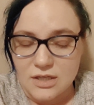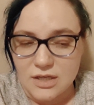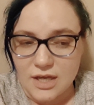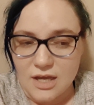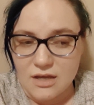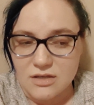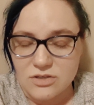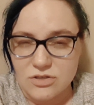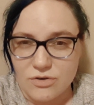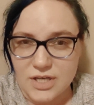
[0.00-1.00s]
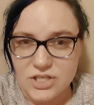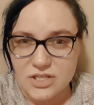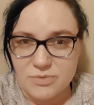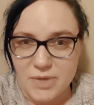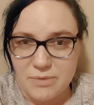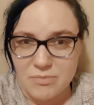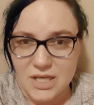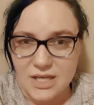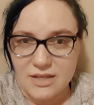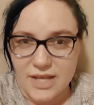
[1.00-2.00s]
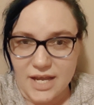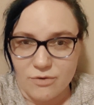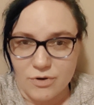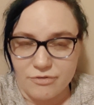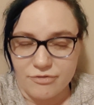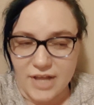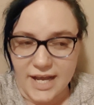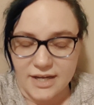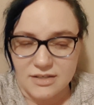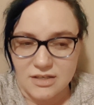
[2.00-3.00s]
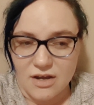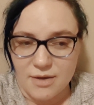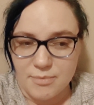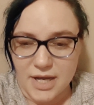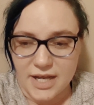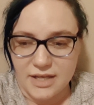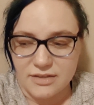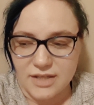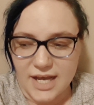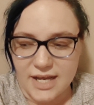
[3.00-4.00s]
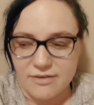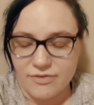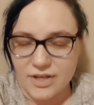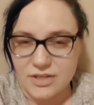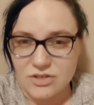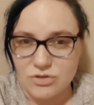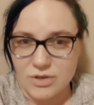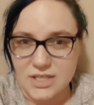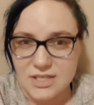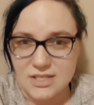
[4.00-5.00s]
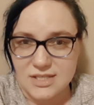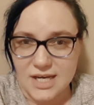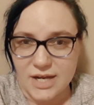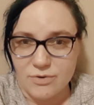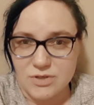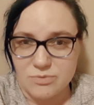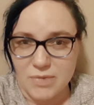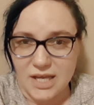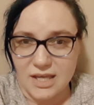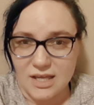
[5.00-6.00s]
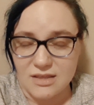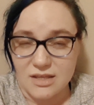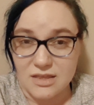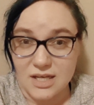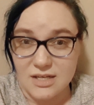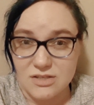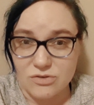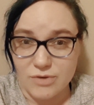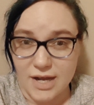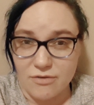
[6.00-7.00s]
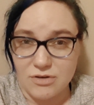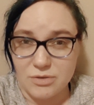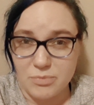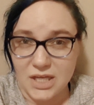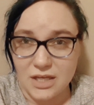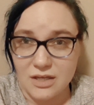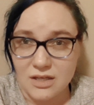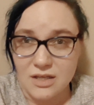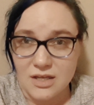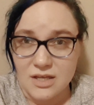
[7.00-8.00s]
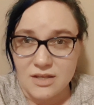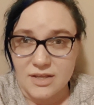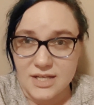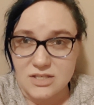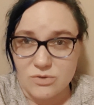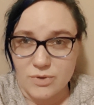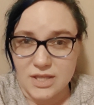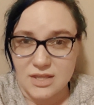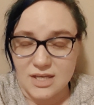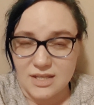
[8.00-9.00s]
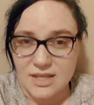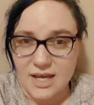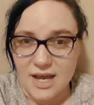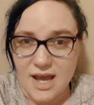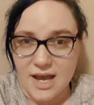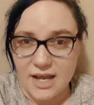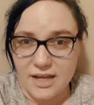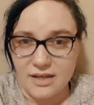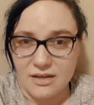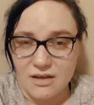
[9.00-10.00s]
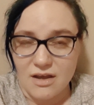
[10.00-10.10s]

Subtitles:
yeah, so it just made me reflect on my life, on the choices that I was making, the things around me. That's the one thing that I